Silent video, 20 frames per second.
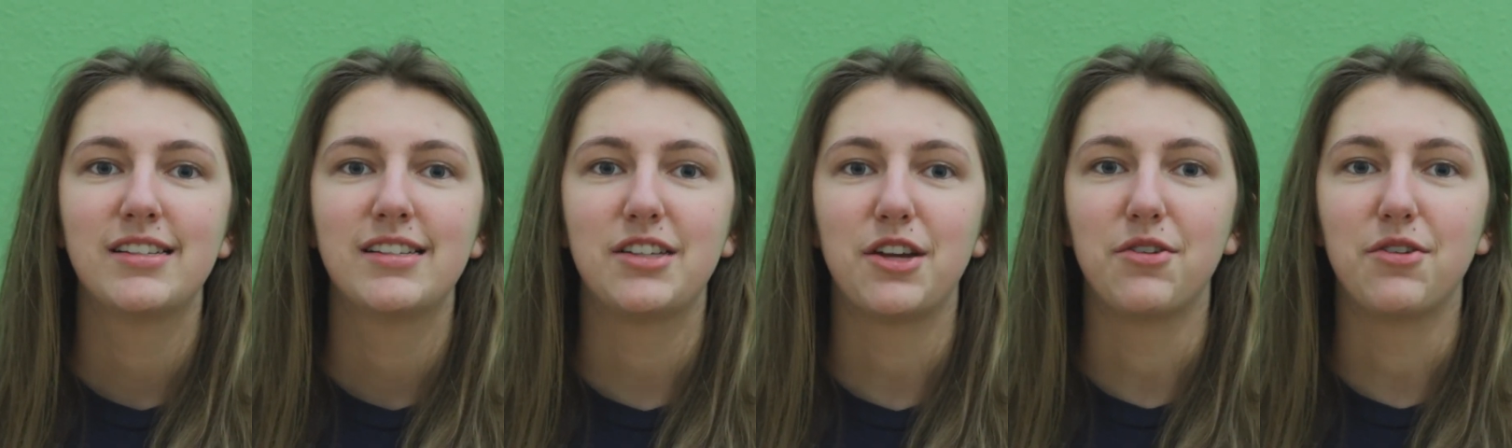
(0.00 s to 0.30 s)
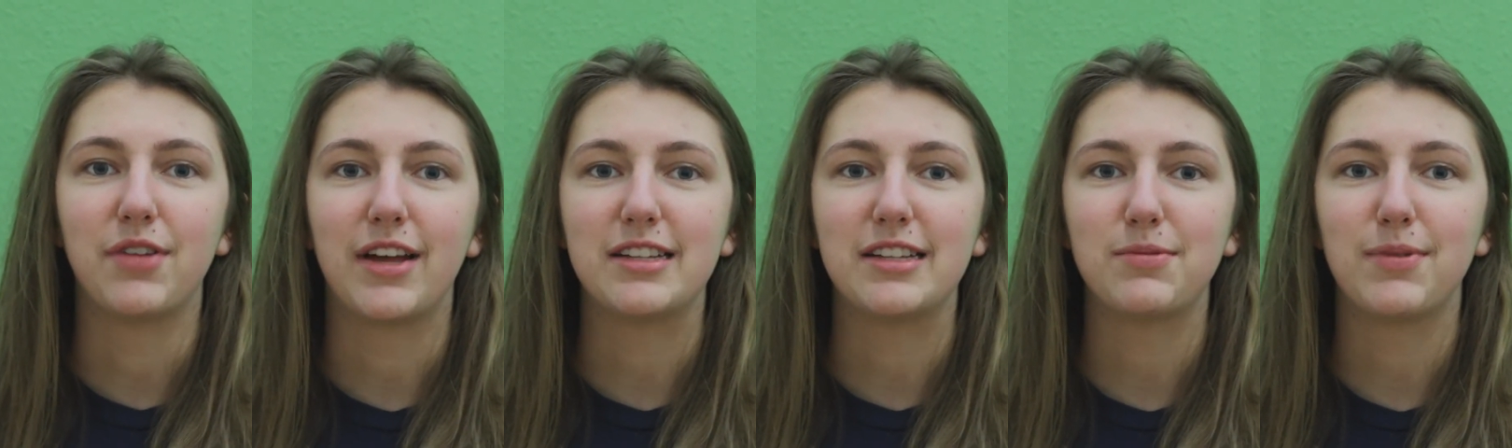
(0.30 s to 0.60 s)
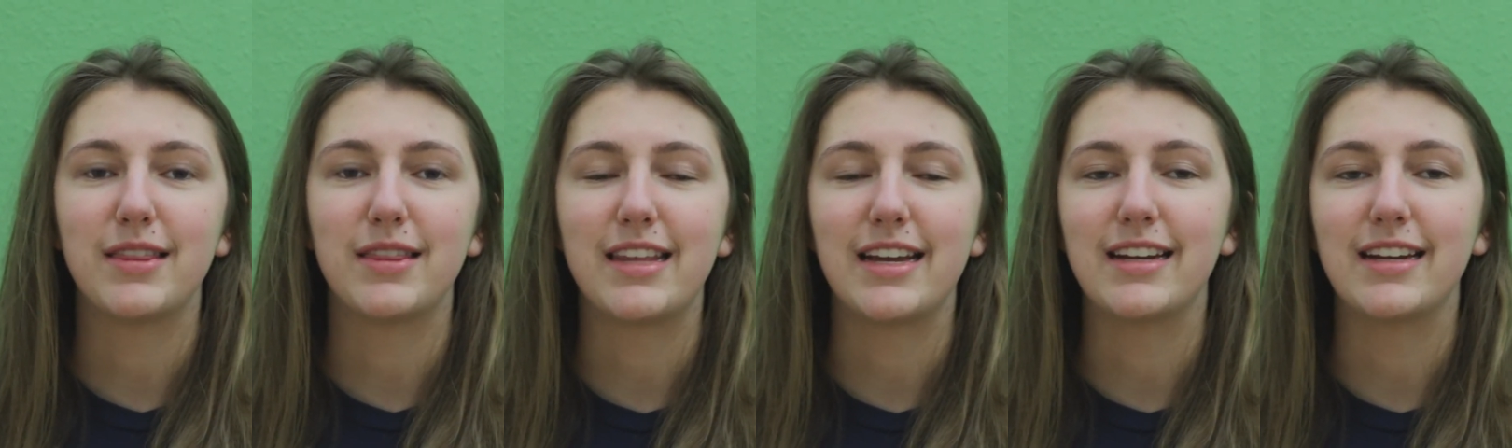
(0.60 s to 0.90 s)
So that's
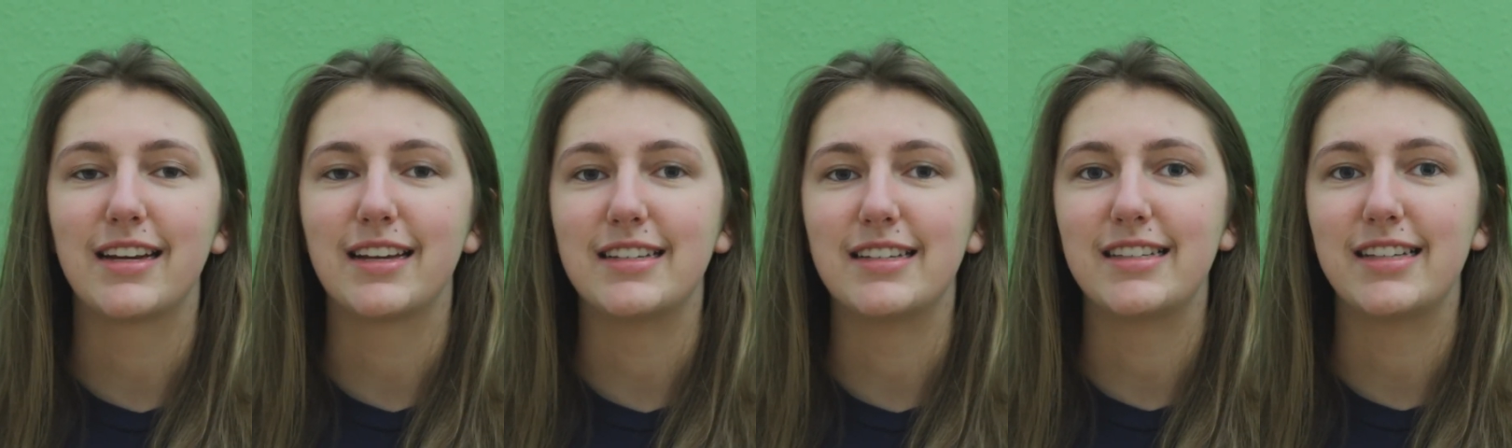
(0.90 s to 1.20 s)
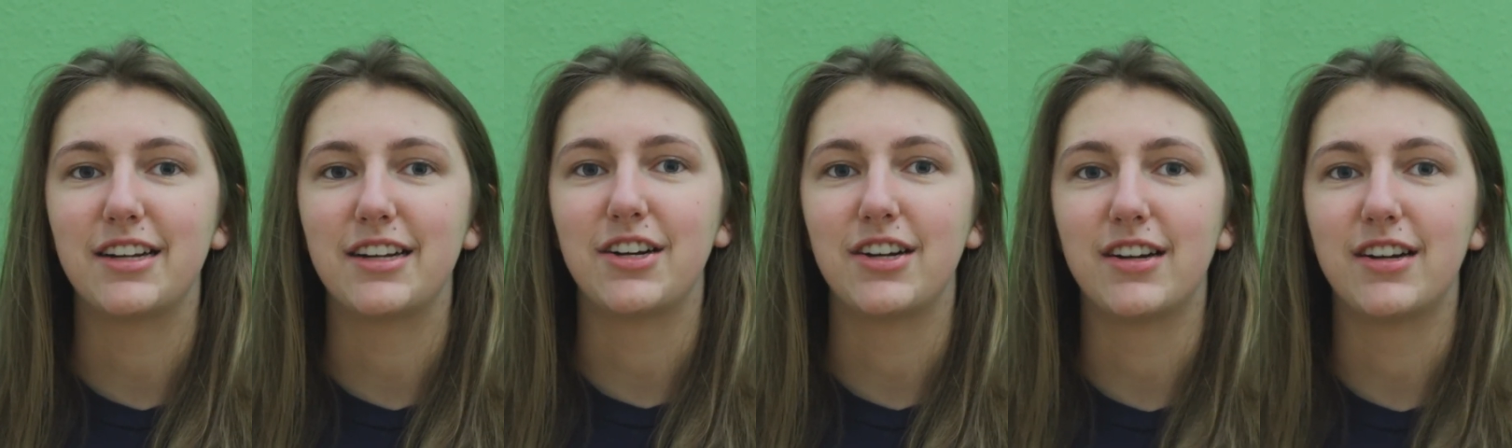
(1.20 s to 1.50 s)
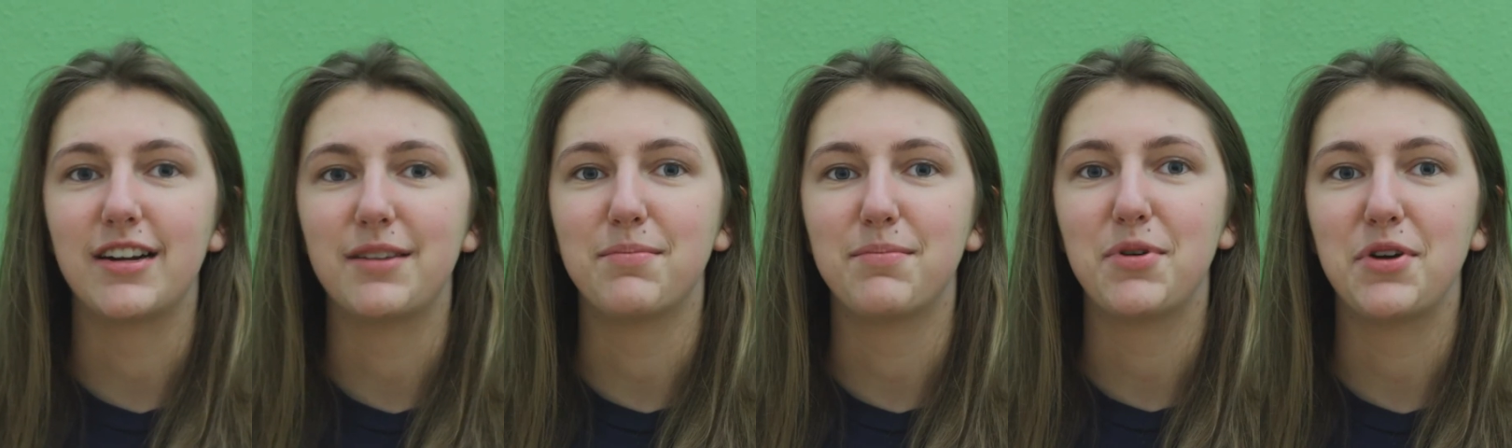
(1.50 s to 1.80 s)
one thing to consider
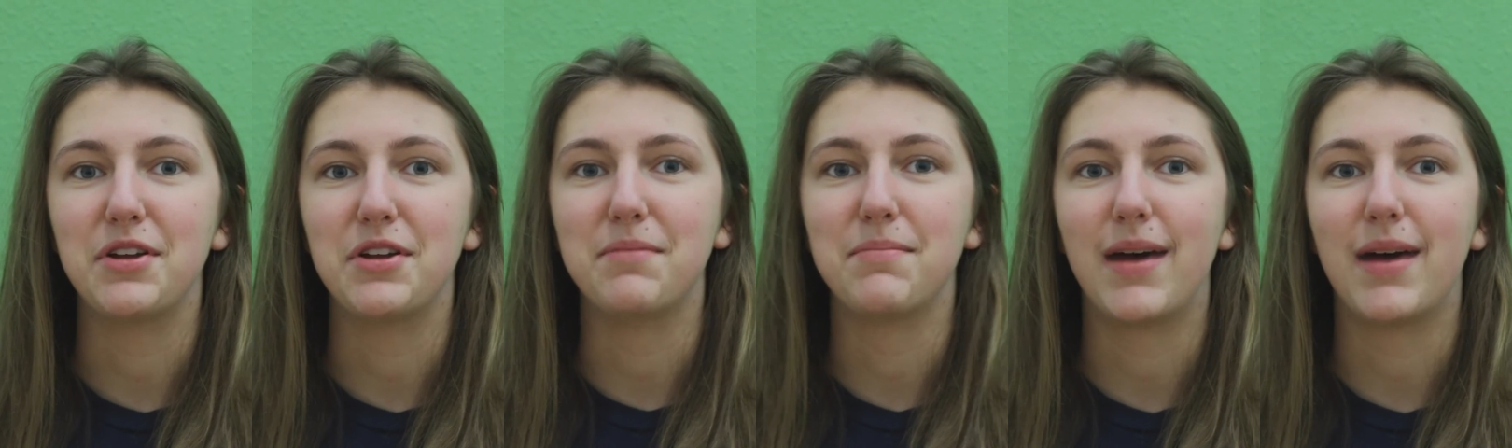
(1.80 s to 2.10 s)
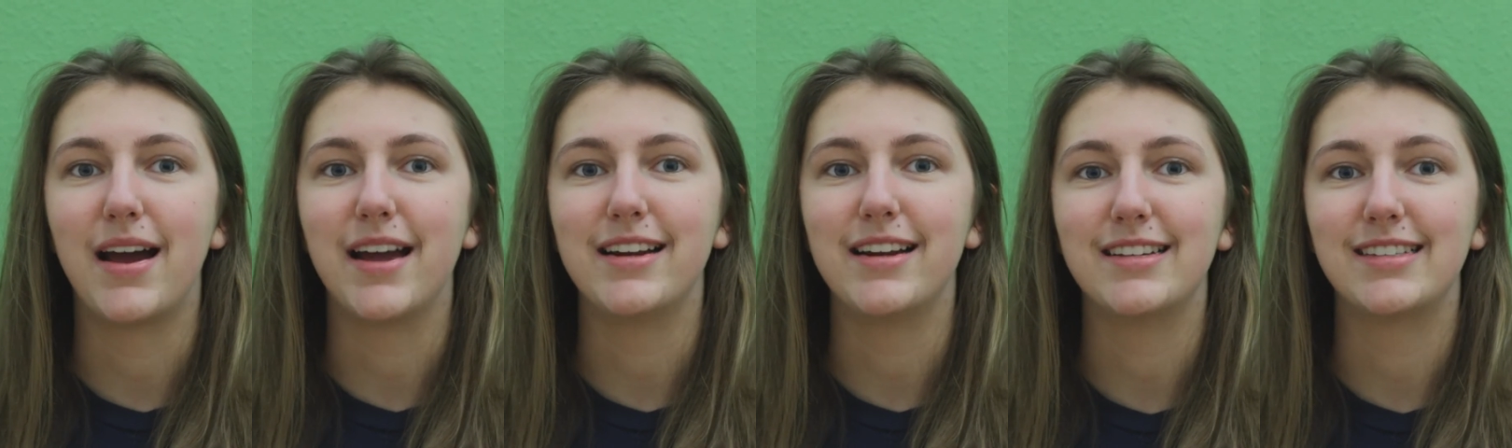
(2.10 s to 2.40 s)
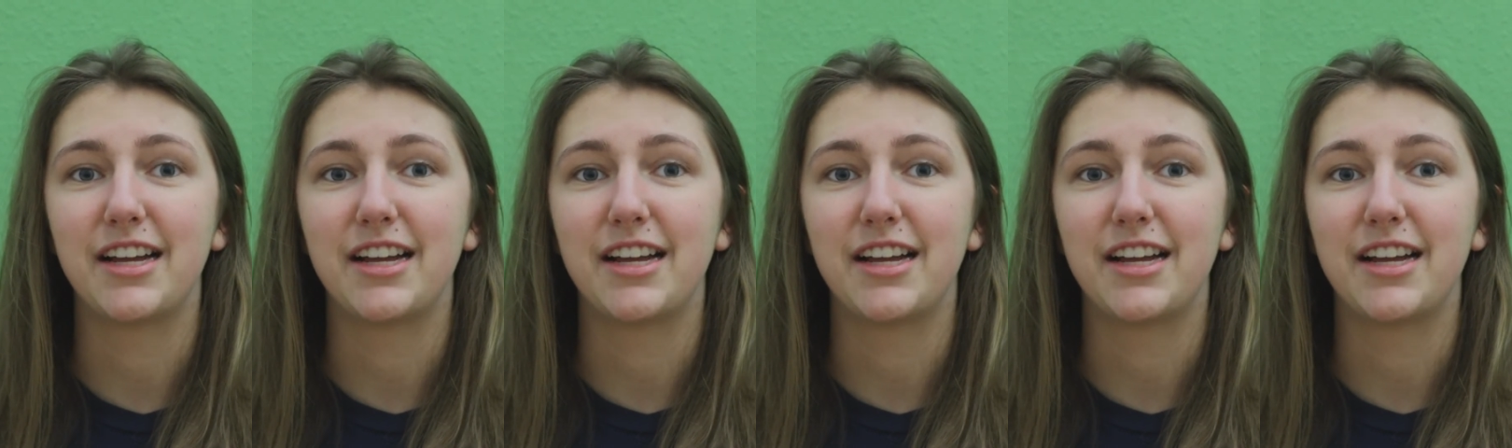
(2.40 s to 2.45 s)
and put in mind,